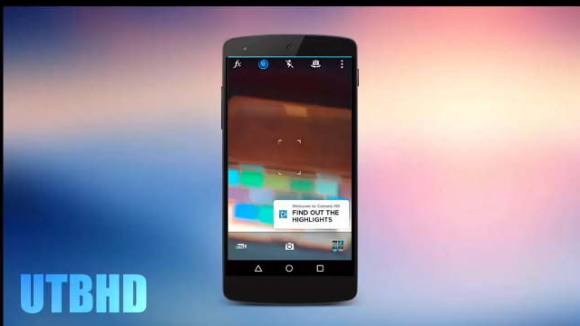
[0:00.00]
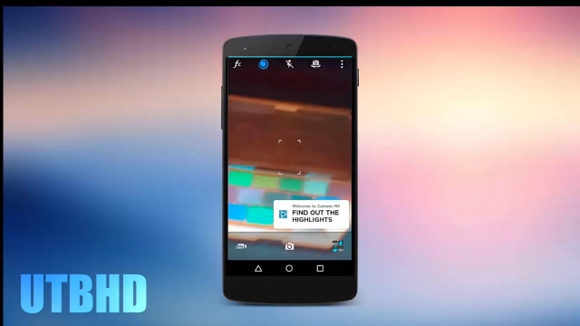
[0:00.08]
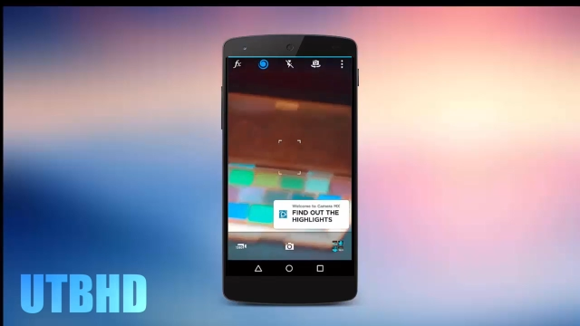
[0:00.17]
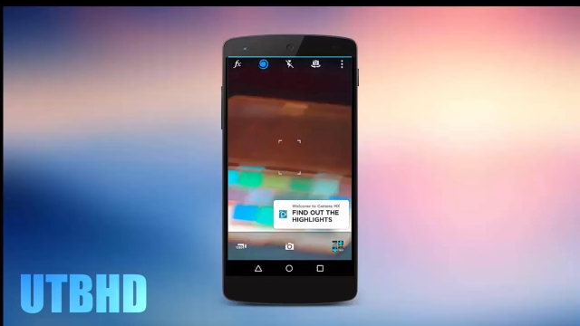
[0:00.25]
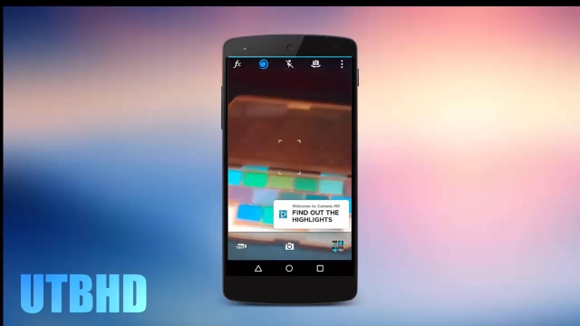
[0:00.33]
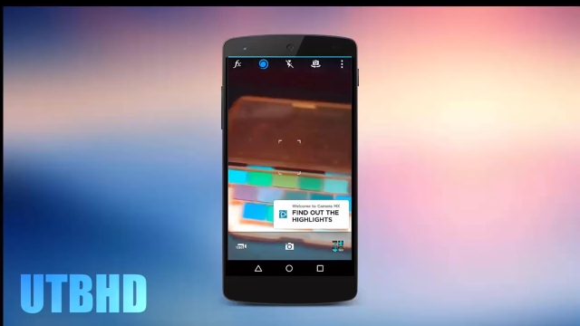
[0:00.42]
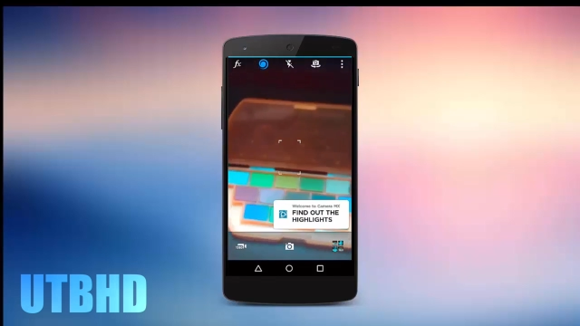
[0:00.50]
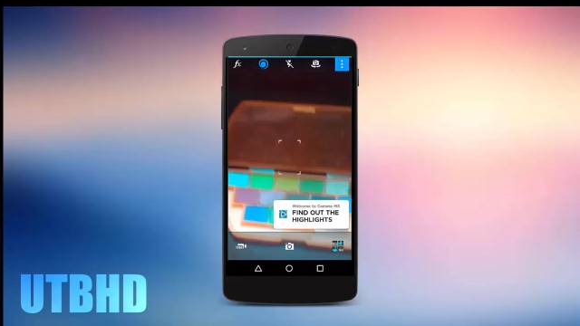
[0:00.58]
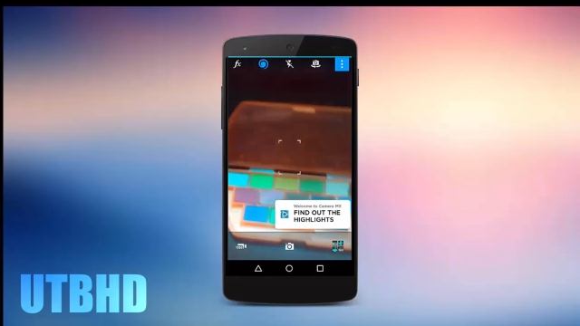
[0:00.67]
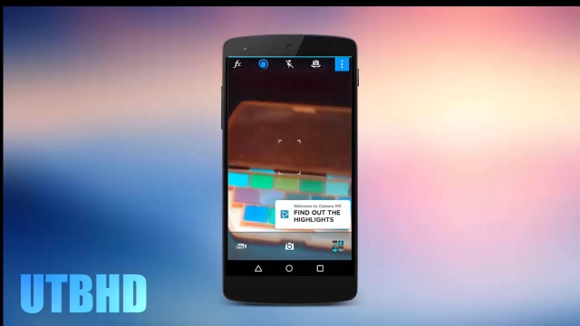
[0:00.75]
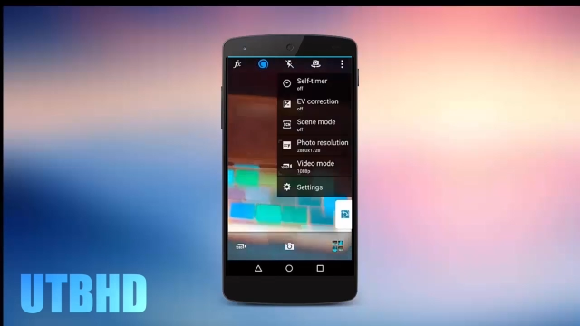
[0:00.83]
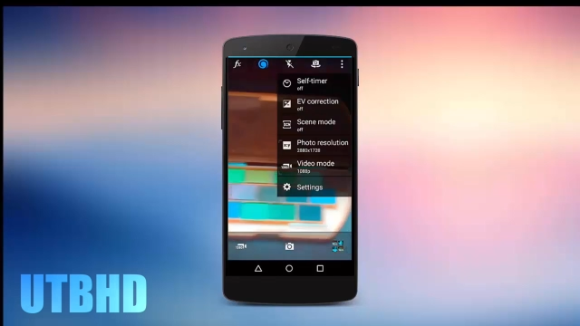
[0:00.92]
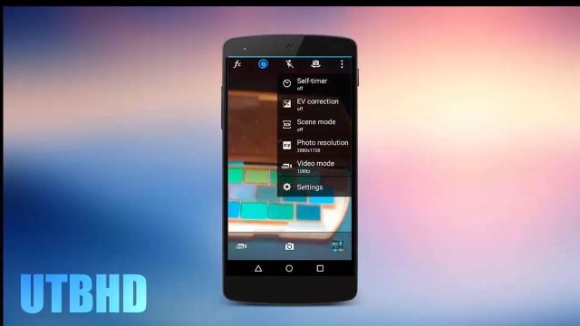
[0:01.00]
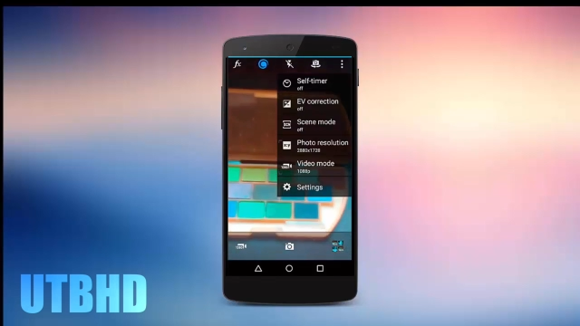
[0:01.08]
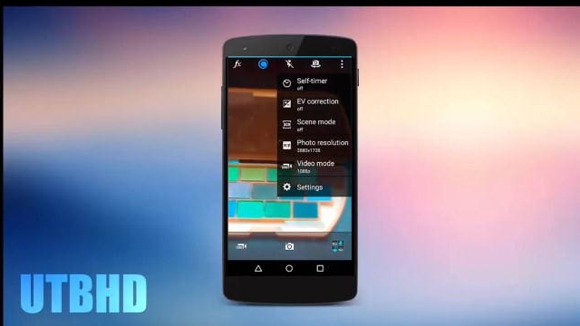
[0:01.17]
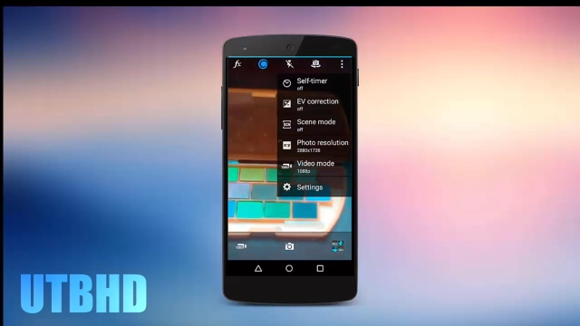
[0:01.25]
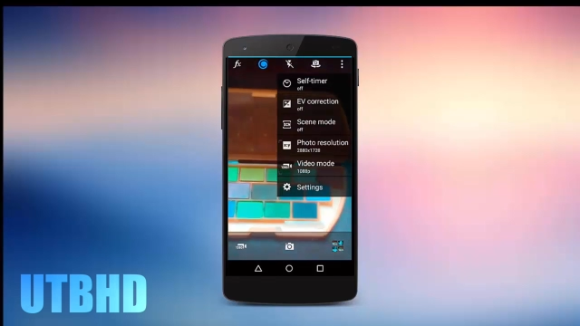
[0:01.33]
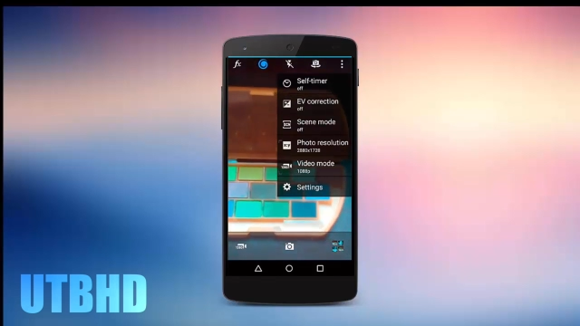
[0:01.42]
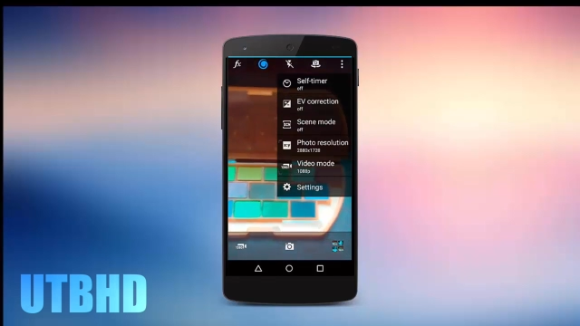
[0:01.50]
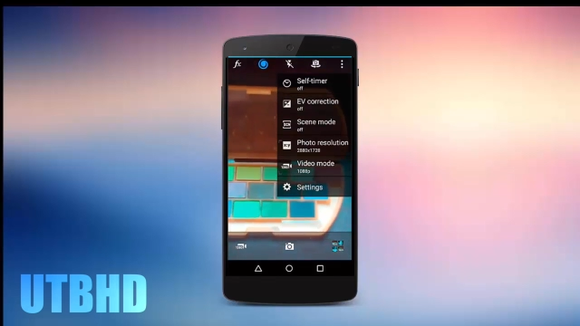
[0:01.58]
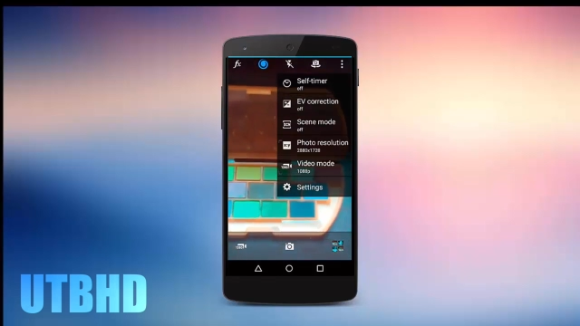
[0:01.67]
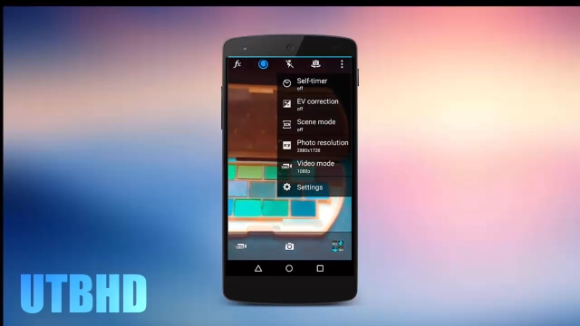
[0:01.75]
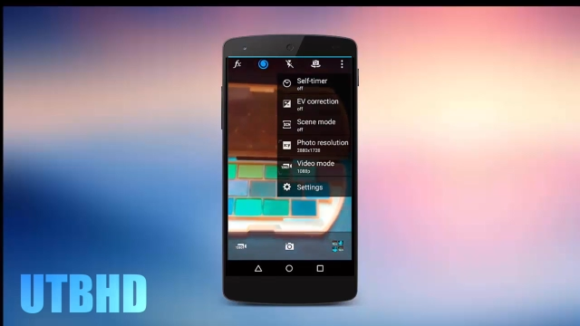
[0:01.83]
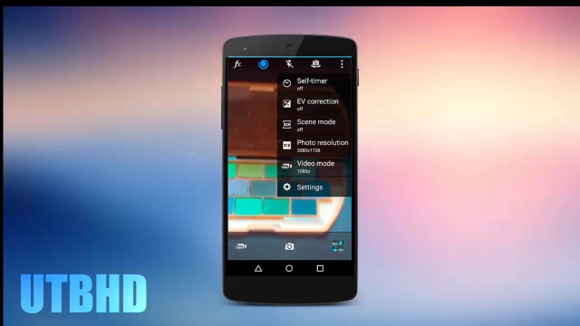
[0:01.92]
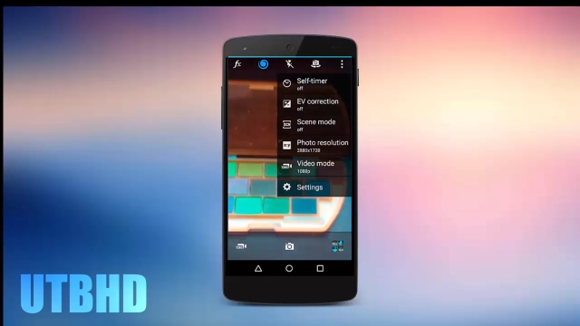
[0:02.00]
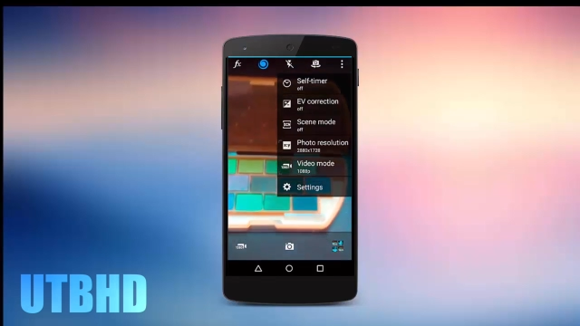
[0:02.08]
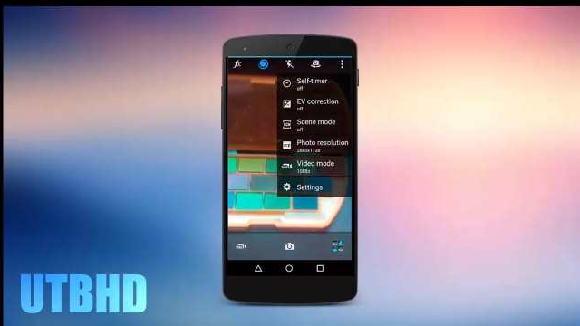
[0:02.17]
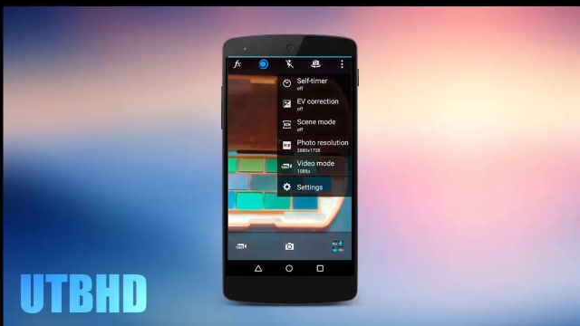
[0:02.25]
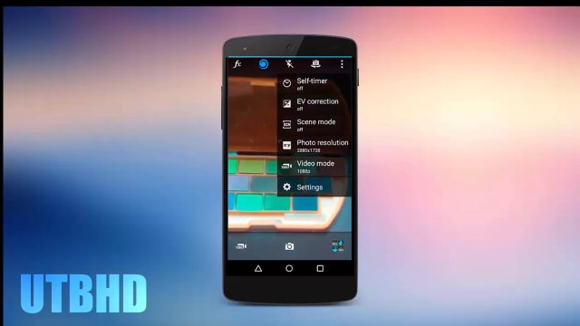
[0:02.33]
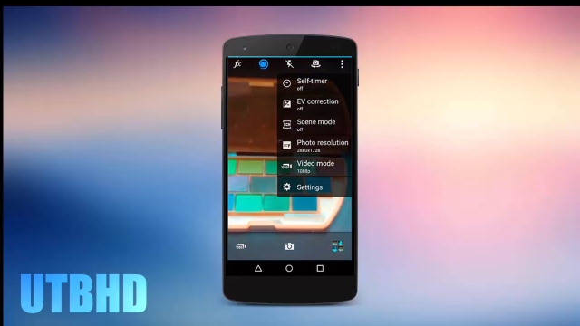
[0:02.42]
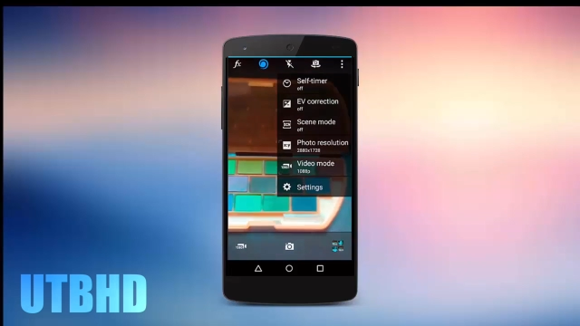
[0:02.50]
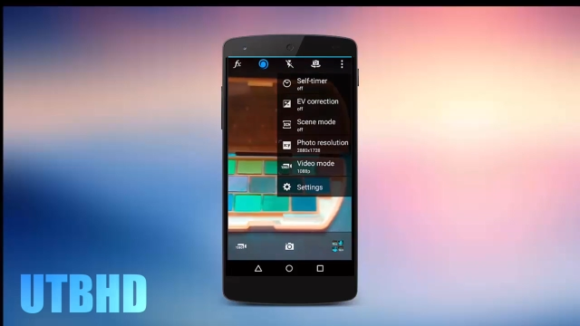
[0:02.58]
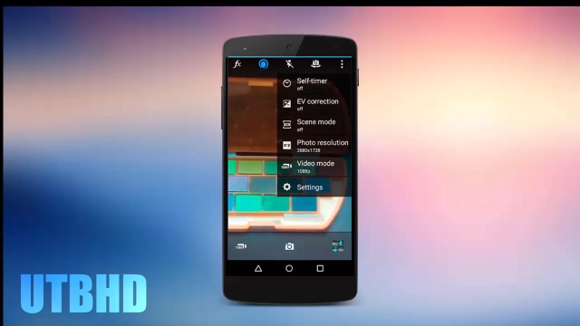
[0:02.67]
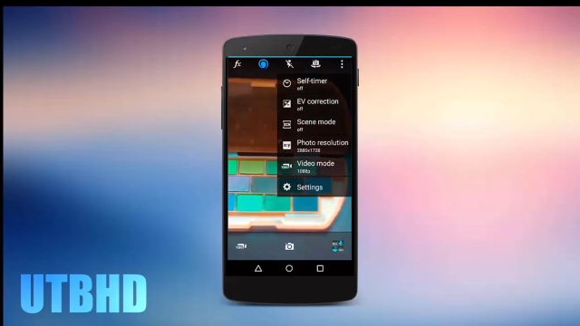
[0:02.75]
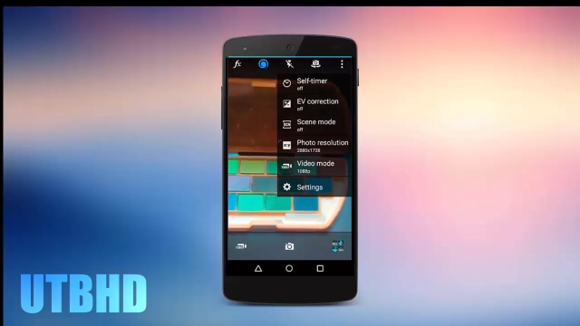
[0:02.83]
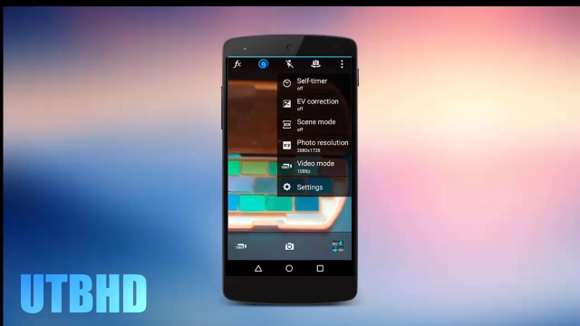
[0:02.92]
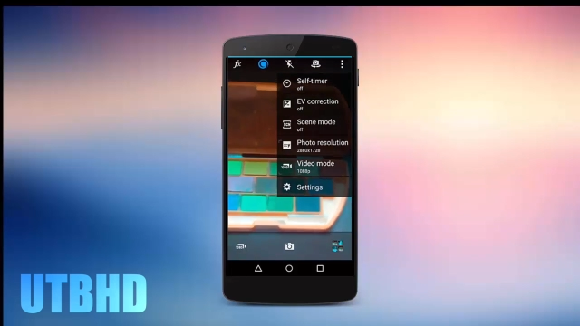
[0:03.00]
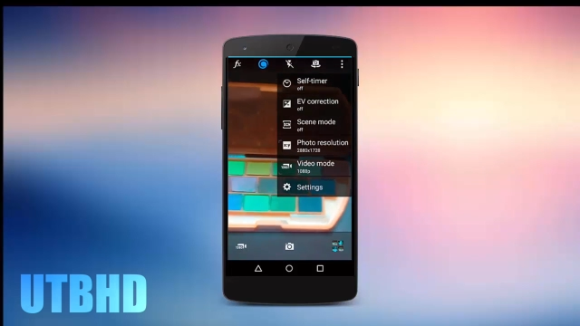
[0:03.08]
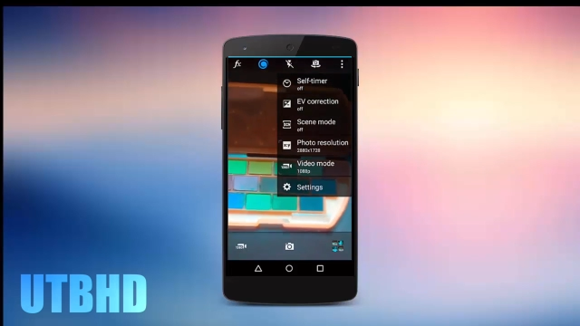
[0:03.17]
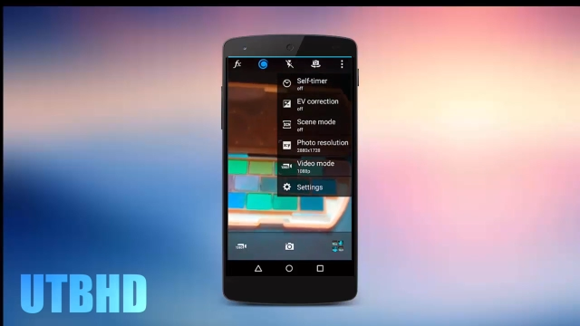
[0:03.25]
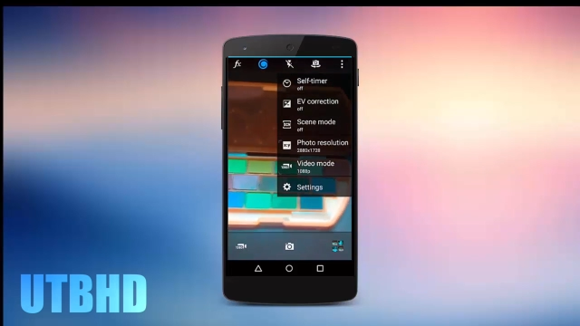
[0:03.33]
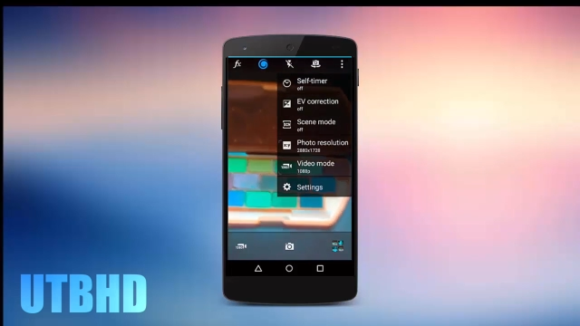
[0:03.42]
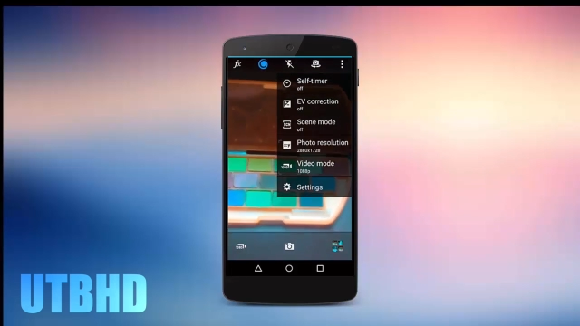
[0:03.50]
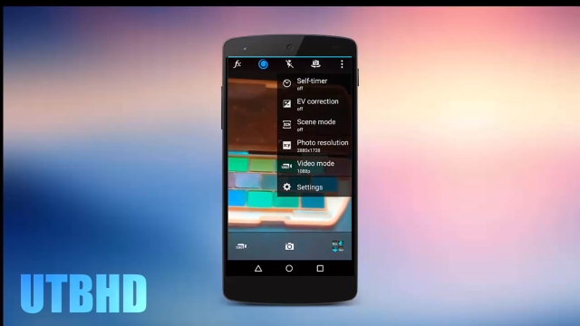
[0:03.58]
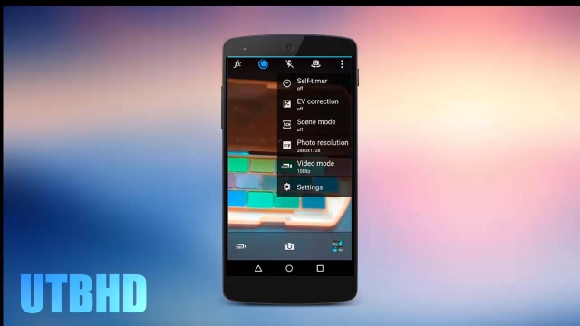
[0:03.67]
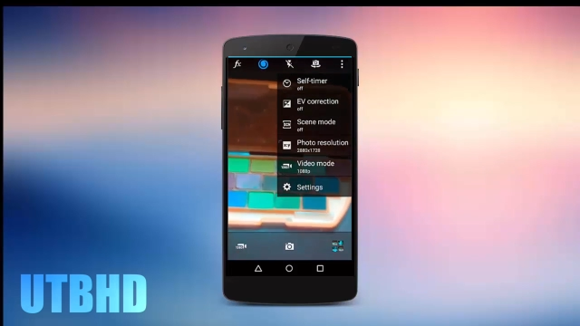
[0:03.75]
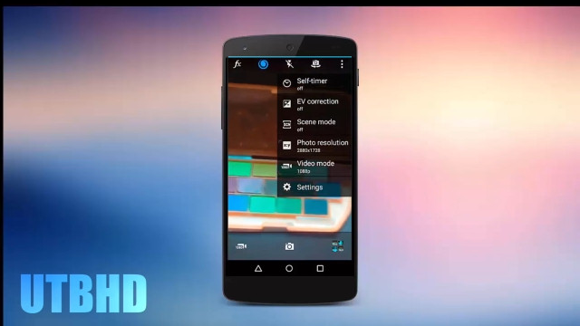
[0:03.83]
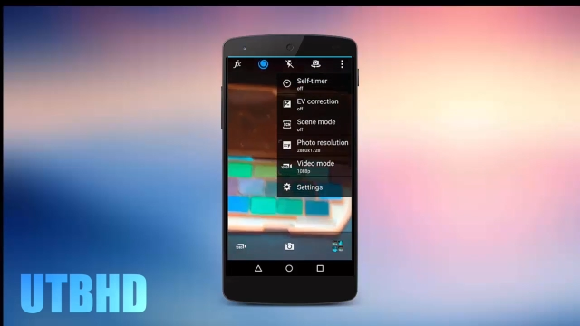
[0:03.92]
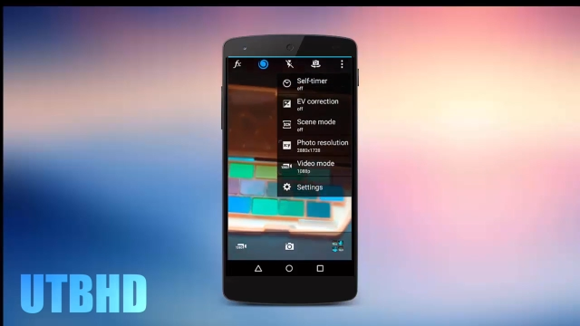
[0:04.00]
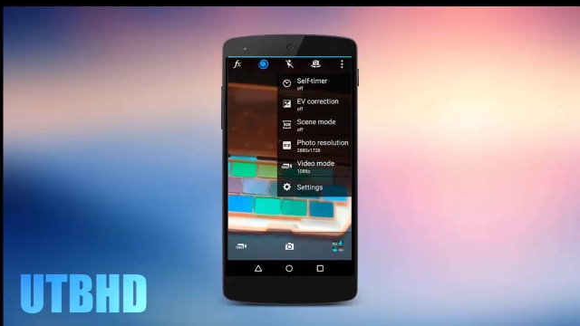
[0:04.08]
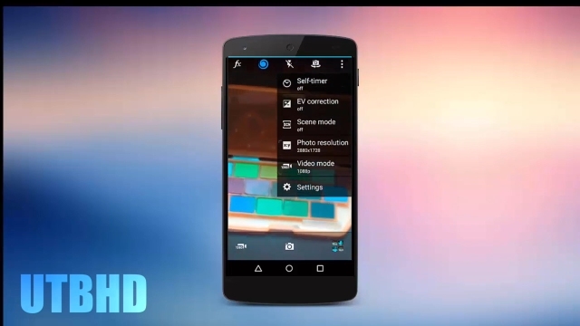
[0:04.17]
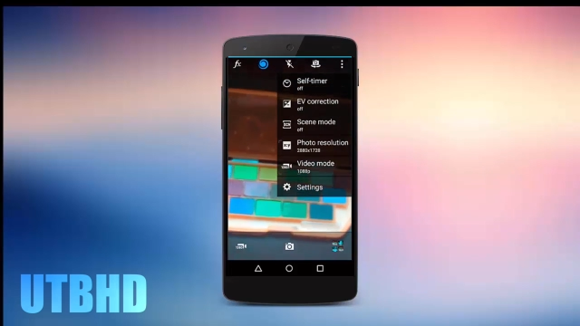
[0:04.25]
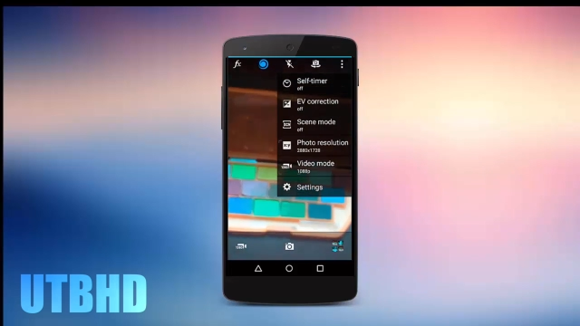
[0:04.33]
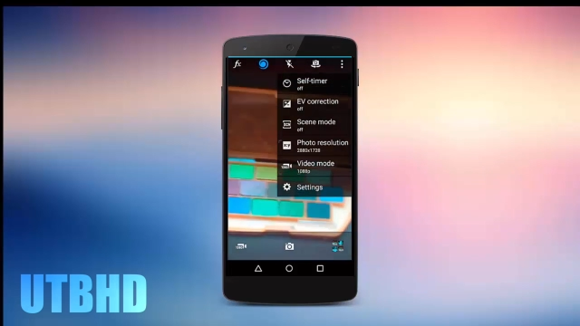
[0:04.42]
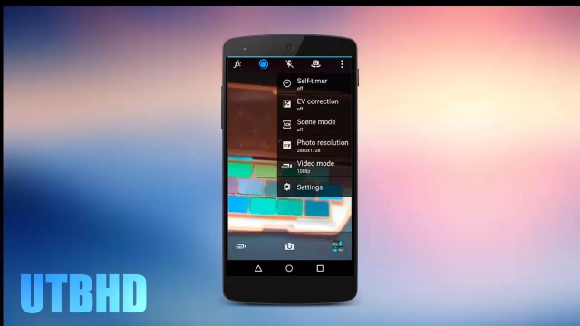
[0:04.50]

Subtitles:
No face is visible, so there are no lips to read.